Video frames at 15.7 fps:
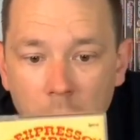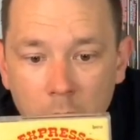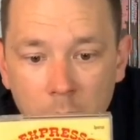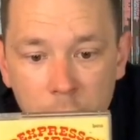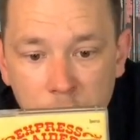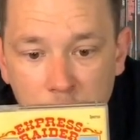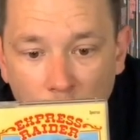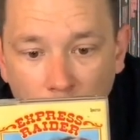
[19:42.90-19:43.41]

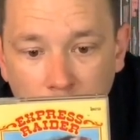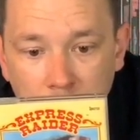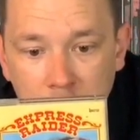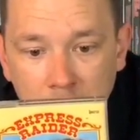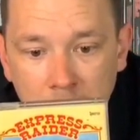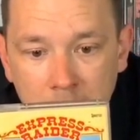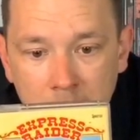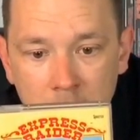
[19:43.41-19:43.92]

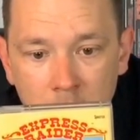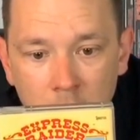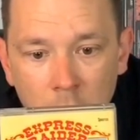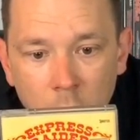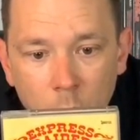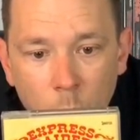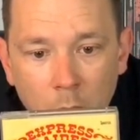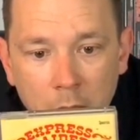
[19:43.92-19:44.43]
fondly,
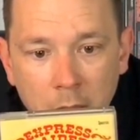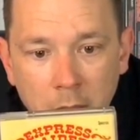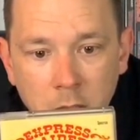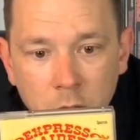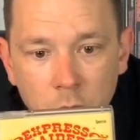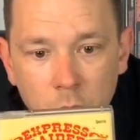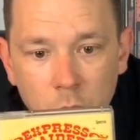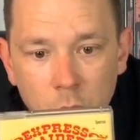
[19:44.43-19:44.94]
where
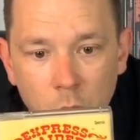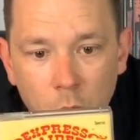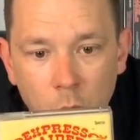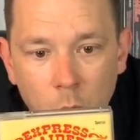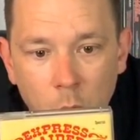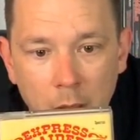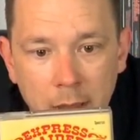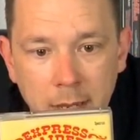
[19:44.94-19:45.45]
you're
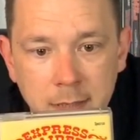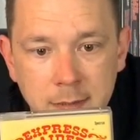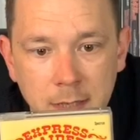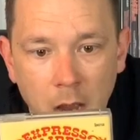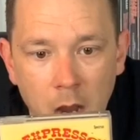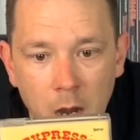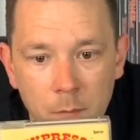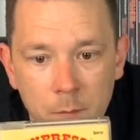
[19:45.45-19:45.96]
always
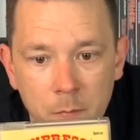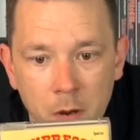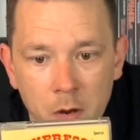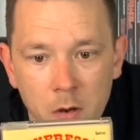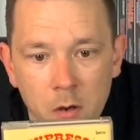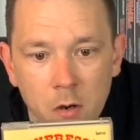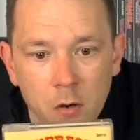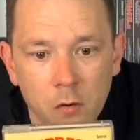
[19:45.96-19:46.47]

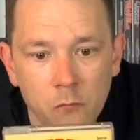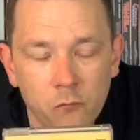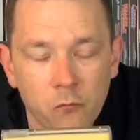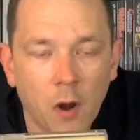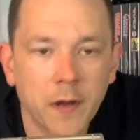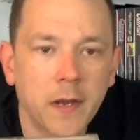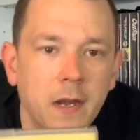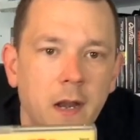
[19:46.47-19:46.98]

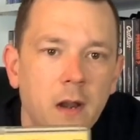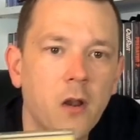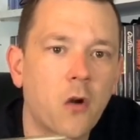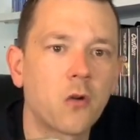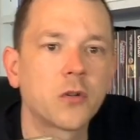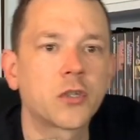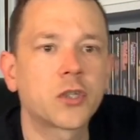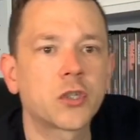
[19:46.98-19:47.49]
running
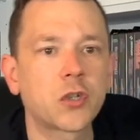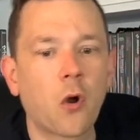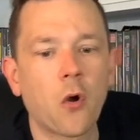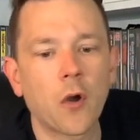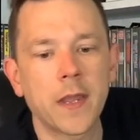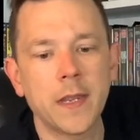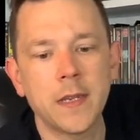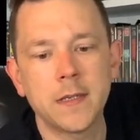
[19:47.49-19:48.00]

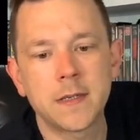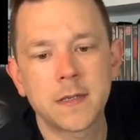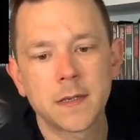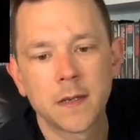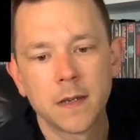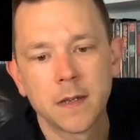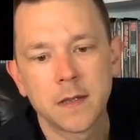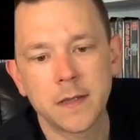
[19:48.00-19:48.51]
alongside
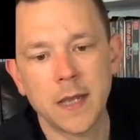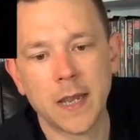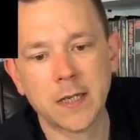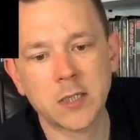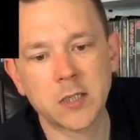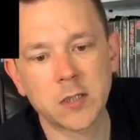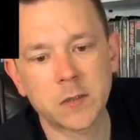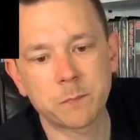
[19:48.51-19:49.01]
the
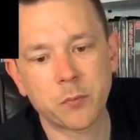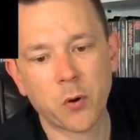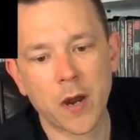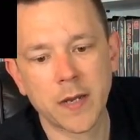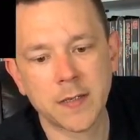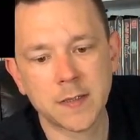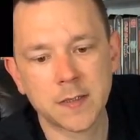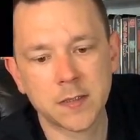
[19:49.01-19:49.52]

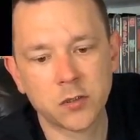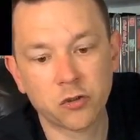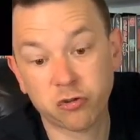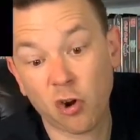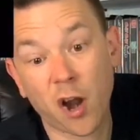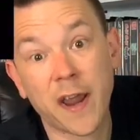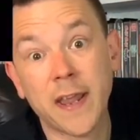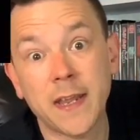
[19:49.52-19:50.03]
express
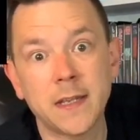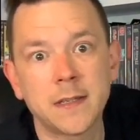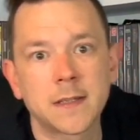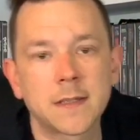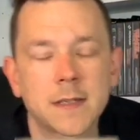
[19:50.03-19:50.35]
trains